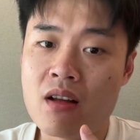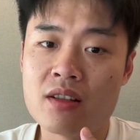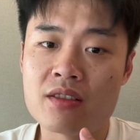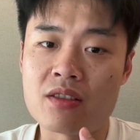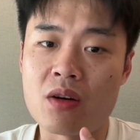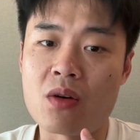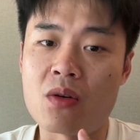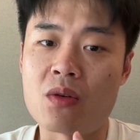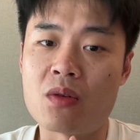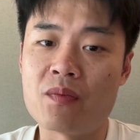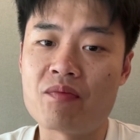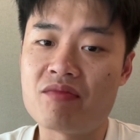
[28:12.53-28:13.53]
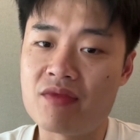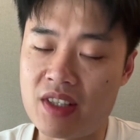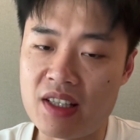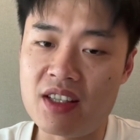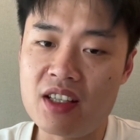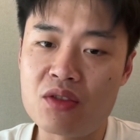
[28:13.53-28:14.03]
So they
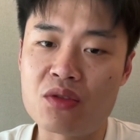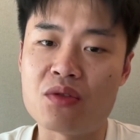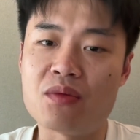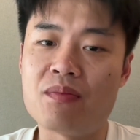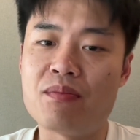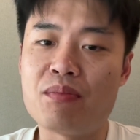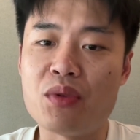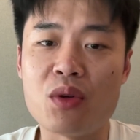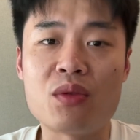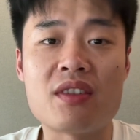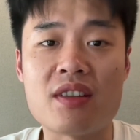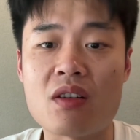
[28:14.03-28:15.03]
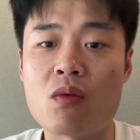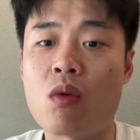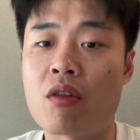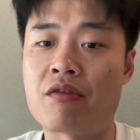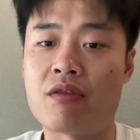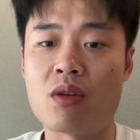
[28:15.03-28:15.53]
need to build their
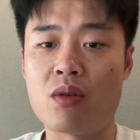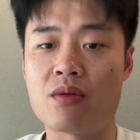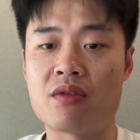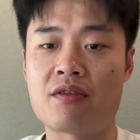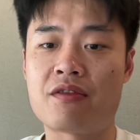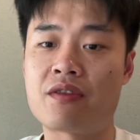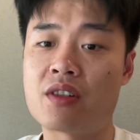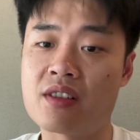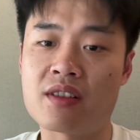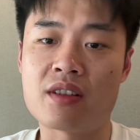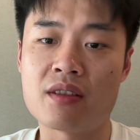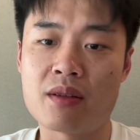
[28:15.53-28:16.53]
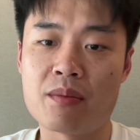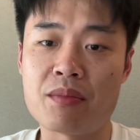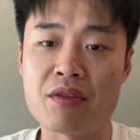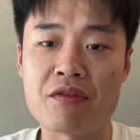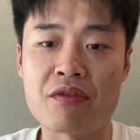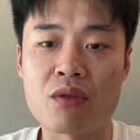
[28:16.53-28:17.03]
workflows first
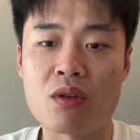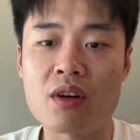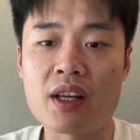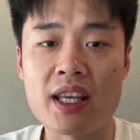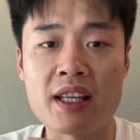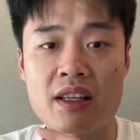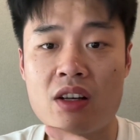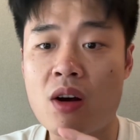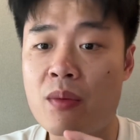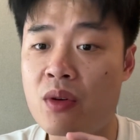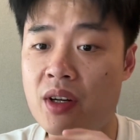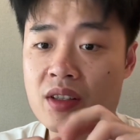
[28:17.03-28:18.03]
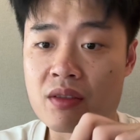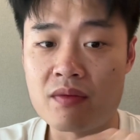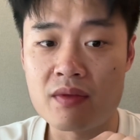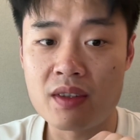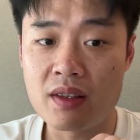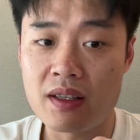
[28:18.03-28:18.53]
before incorporating
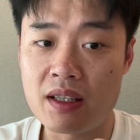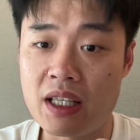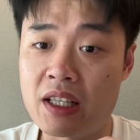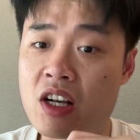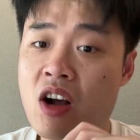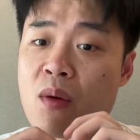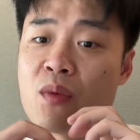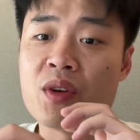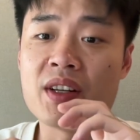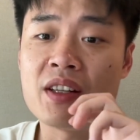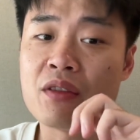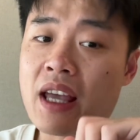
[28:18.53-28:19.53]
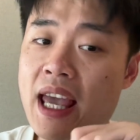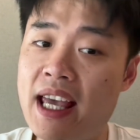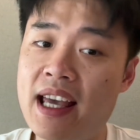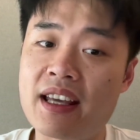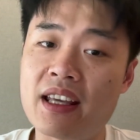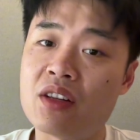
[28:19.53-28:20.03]

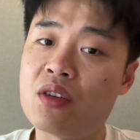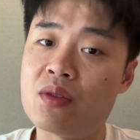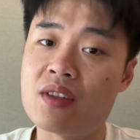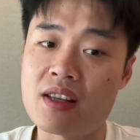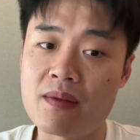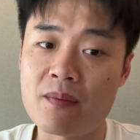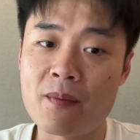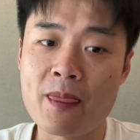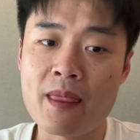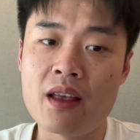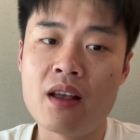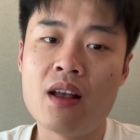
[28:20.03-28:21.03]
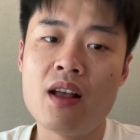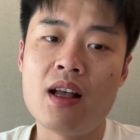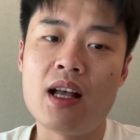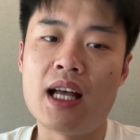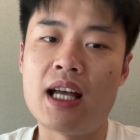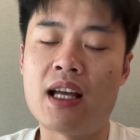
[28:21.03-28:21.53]
AI into them.
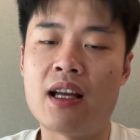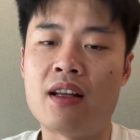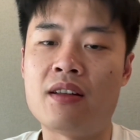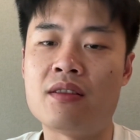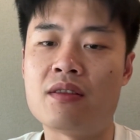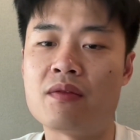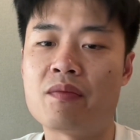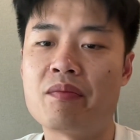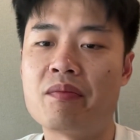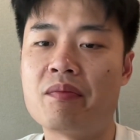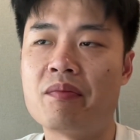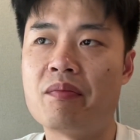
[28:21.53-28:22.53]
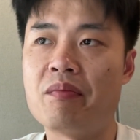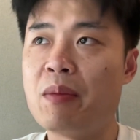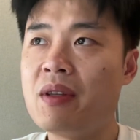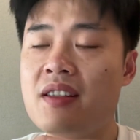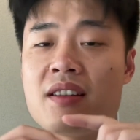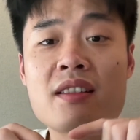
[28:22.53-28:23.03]
And
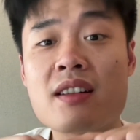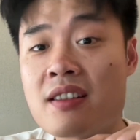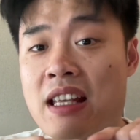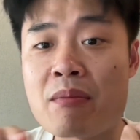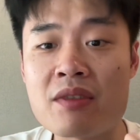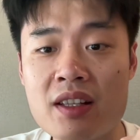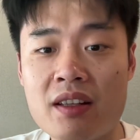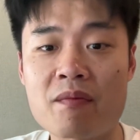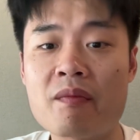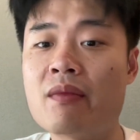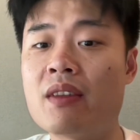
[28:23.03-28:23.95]
maybe this is the same thing.